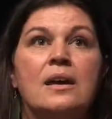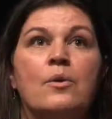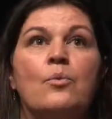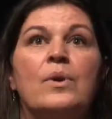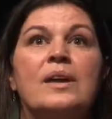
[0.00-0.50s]

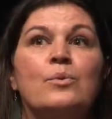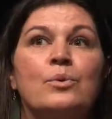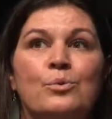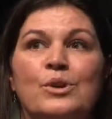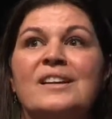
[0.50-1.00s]
We were
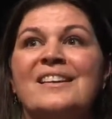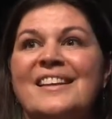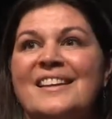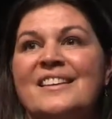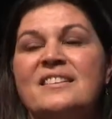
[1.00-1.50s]

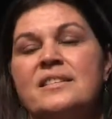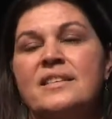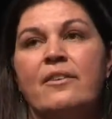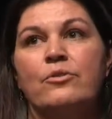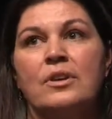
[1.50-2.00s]
really
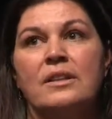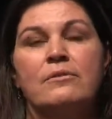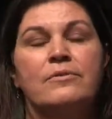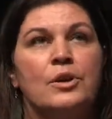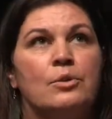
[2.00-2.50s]
discovering the
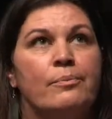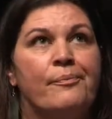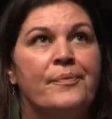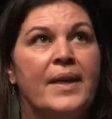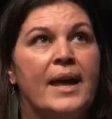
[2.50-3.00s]
film
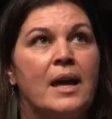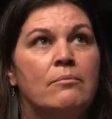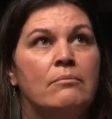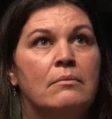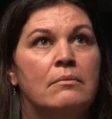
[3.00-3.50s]

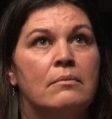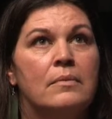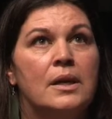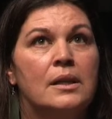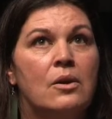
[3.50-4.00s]

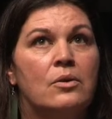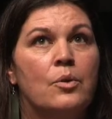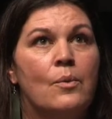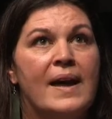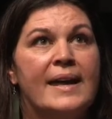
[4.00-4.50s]
along the
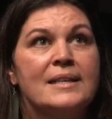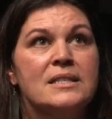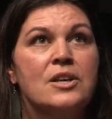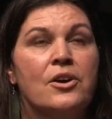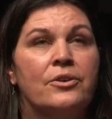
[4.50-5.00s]
way.
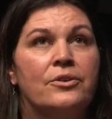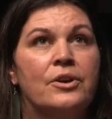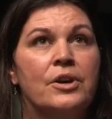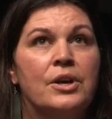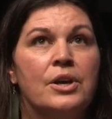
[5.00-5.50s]
So
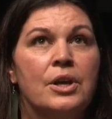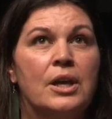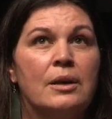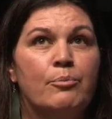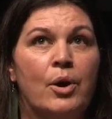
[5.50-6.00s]

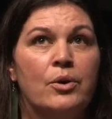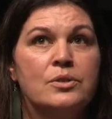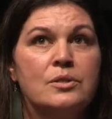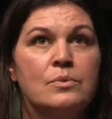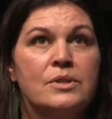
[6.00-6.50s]

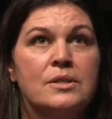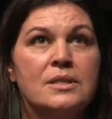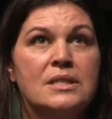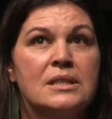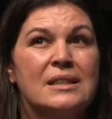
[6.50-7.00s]
post
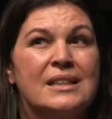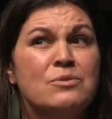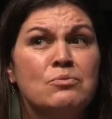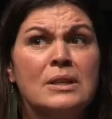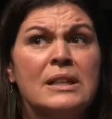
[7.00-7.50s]
is
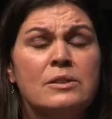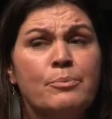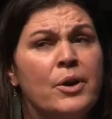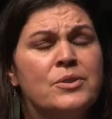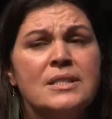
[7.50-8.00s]

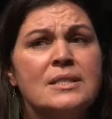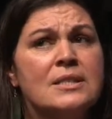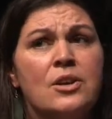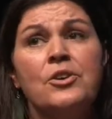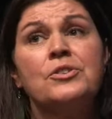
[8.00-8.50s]

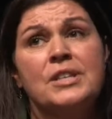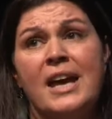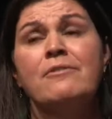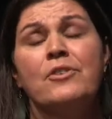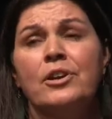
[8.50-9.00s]
so
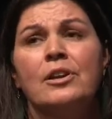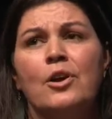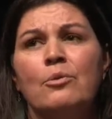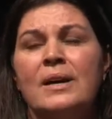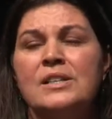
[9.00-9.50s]
tough on a
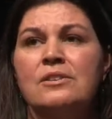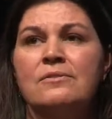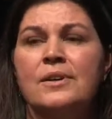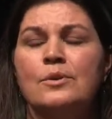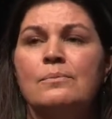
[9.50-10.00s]
low budget
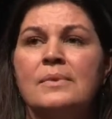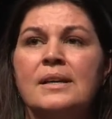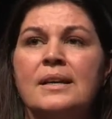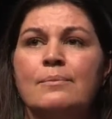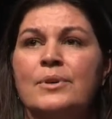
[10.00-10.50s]
film
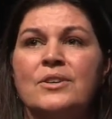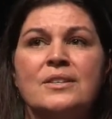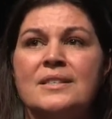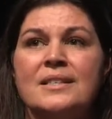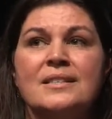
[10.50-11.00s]

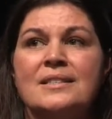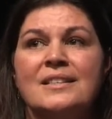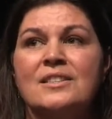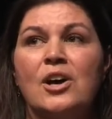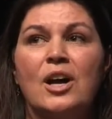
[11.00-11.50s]
because it's the
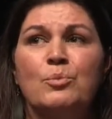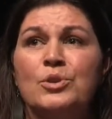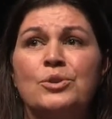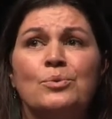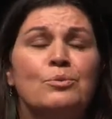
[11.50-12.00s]
time when
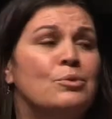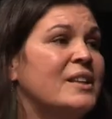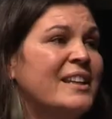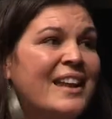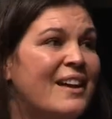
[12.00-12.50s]
you would
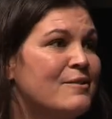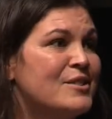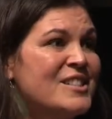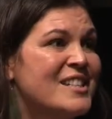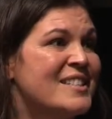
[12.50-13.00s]
really love
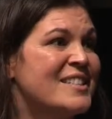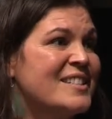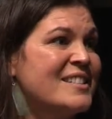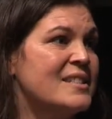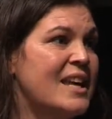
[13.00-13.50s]
to
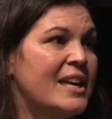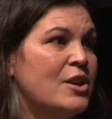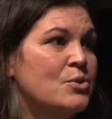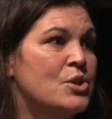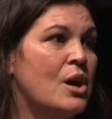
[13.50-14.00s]
just take
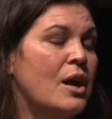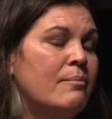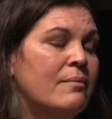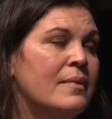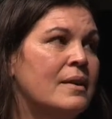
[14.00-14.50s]
your
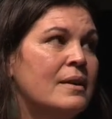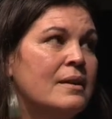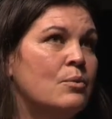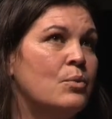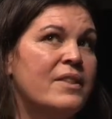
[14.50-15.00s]
time
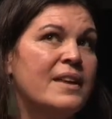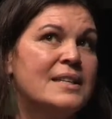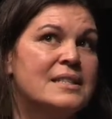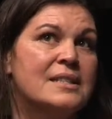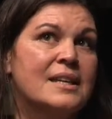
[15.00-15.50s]
with
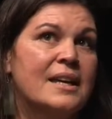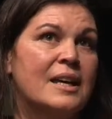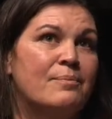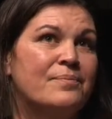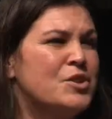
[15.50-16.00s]
it.
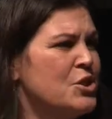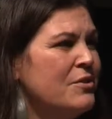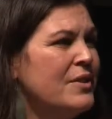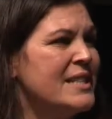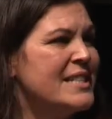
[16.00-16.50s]
Did you
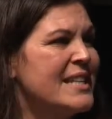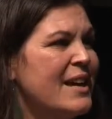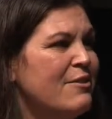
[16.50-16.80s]
find it tough?